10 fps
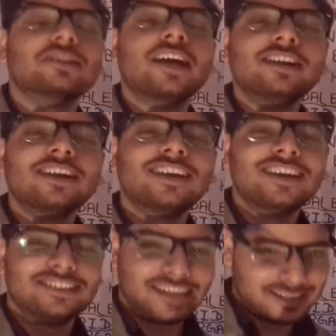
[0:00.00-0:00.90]

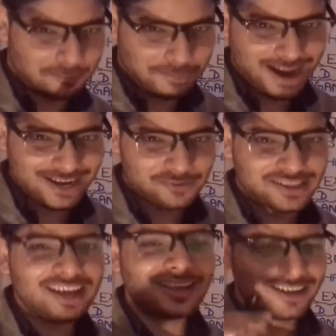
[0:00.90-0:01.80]
then the plant with
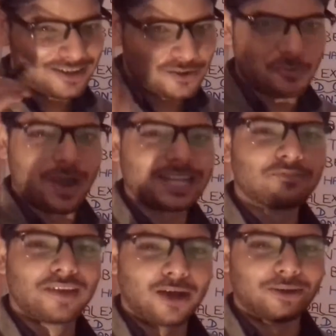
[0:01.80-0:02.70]
the white
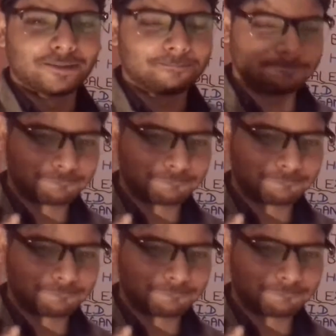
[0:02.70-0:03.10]
flower.